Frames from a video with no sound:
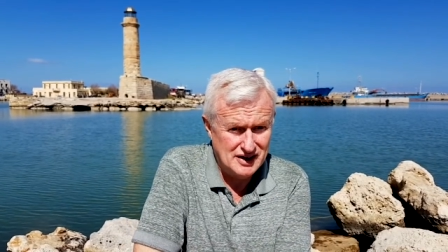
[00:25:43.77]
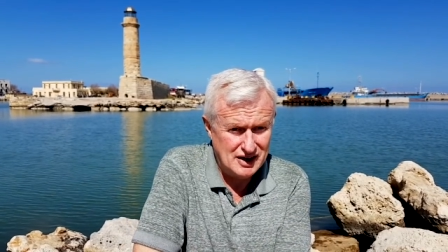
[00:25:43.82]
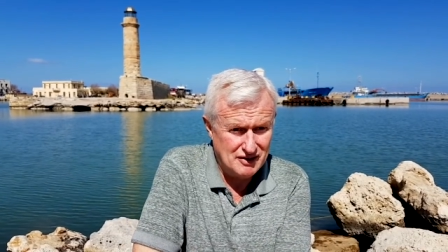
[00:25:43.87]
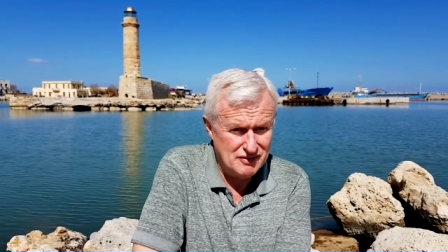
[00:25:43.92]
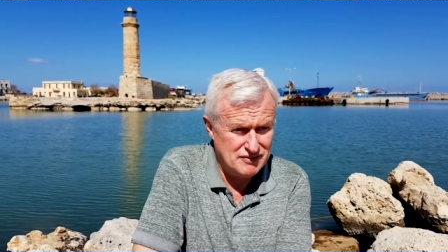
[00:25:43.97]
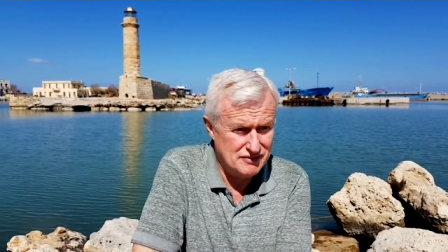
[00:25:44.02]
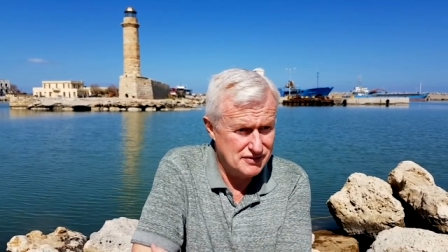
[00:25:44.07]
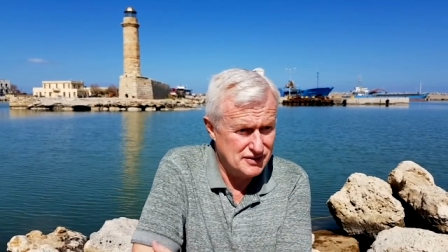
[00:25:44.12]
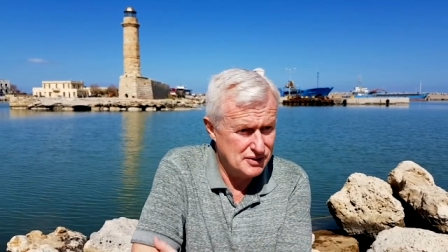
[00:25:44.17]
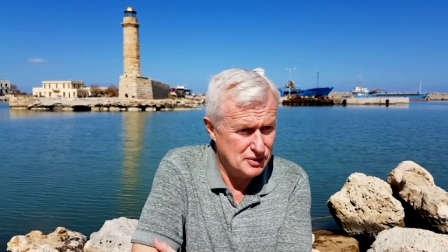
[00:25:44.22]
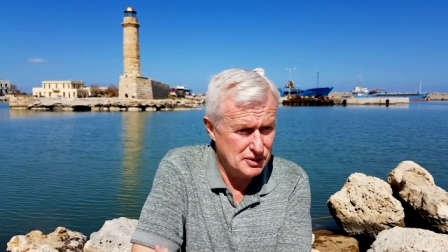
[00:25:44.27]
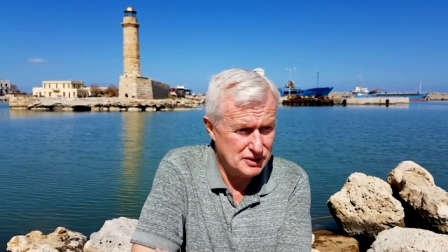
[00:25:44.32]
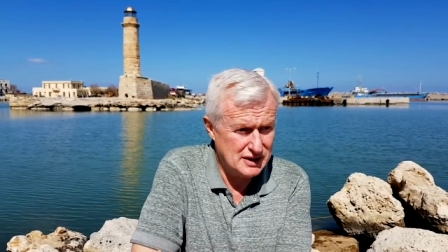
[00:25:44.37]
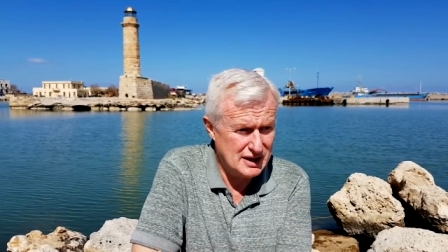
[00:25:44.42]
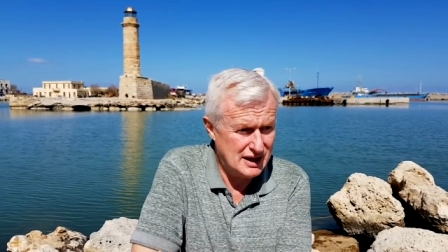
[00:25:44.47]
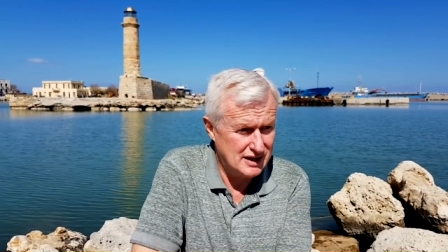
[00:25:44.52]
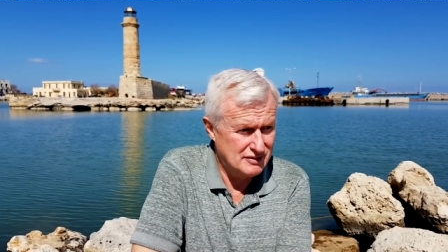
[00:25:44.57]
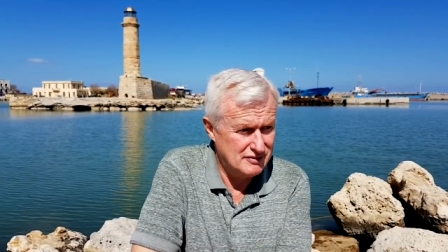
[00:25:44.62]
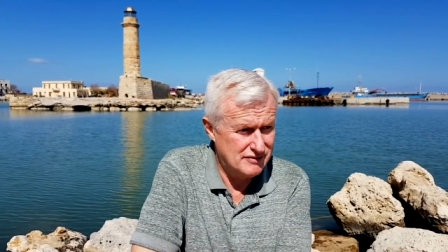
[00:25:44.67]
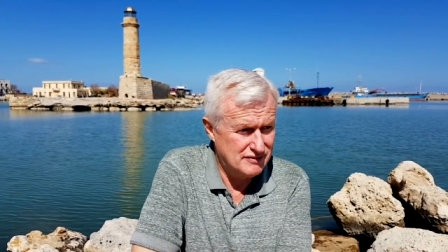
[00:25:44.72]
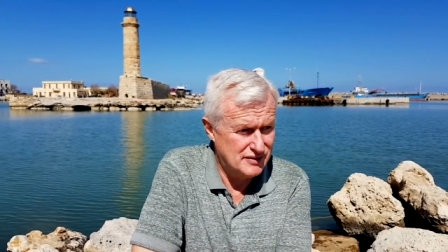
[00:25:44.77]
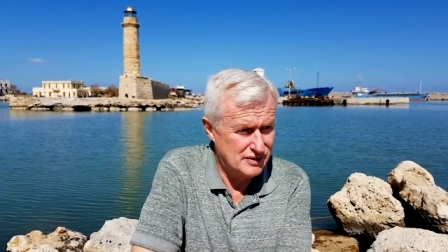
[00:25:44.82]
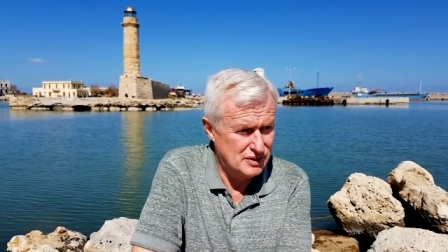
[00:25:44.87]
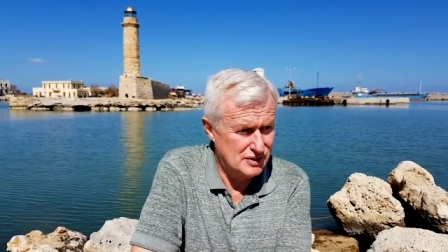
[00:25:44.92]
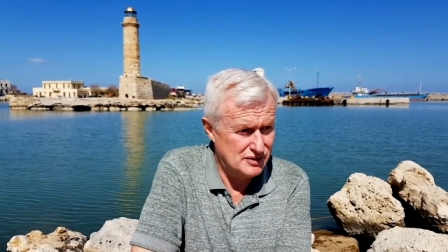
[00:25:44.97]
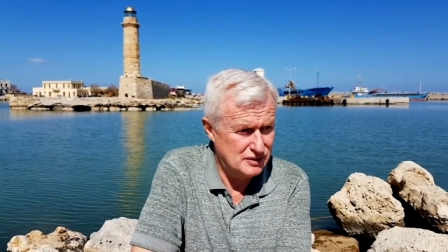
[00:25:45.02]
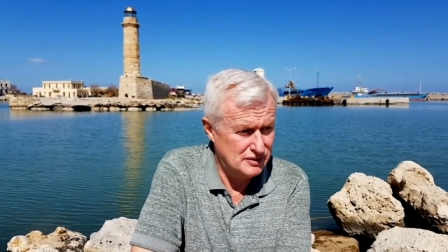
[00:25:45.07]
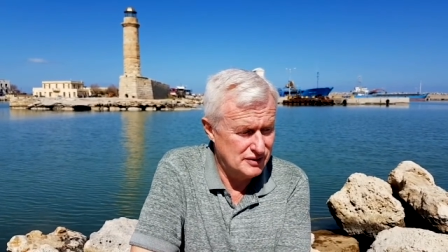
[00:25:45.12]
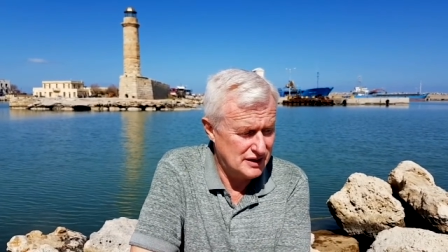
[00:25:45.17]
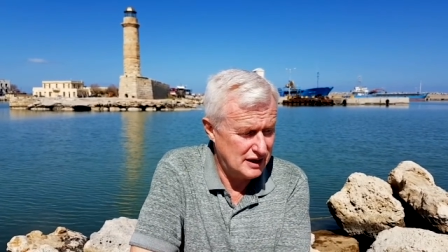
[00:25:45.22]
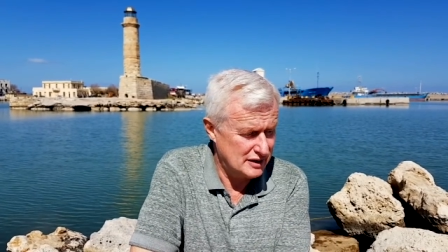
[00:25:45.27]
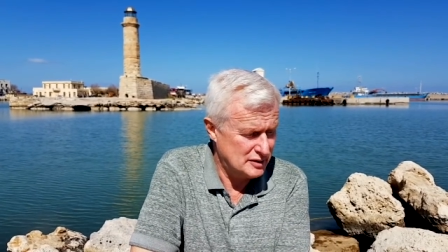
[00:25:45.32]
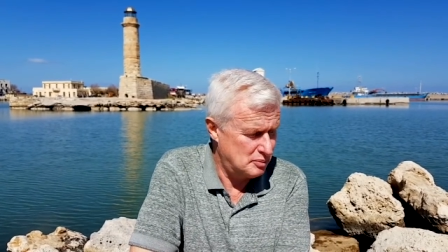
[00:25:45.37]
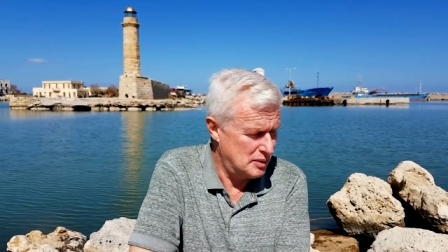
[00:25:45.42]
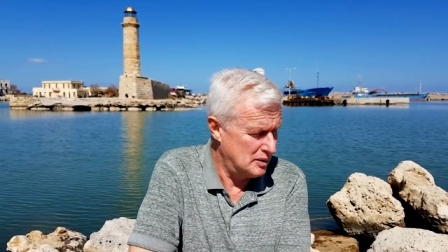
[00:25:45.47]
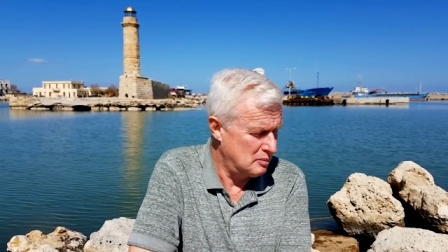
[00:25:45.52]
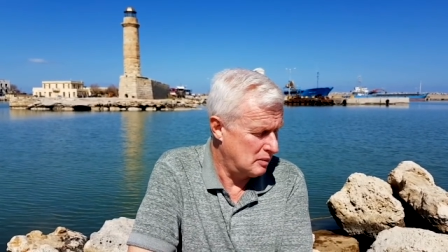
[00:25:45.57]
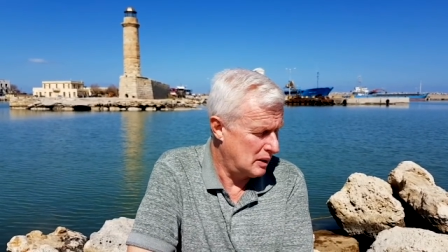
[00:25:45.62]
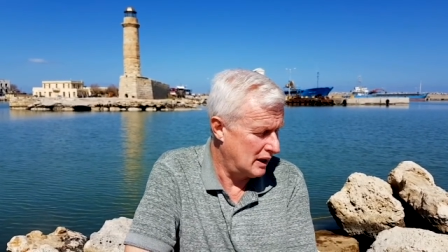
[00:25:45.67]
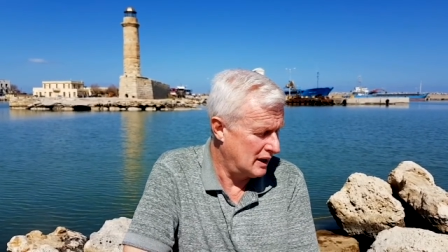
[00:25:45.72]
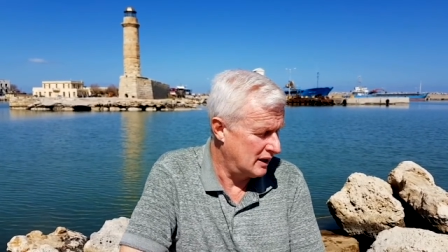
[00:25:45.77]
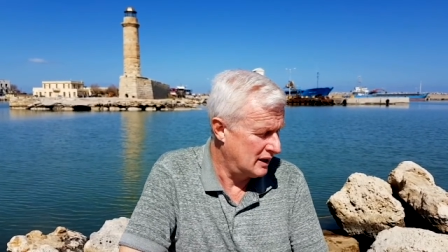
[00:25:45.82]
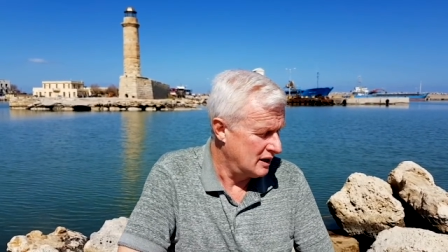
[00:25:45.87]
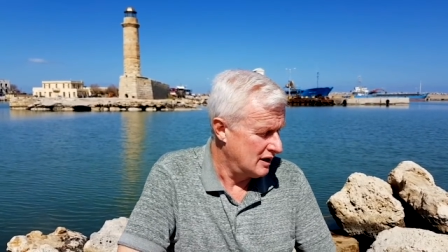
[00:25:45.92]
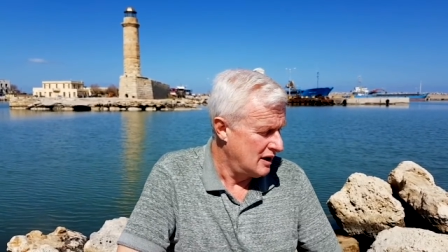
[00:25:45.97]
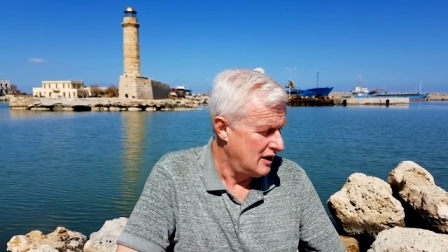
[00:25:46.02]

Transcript: I've thought that for that's been my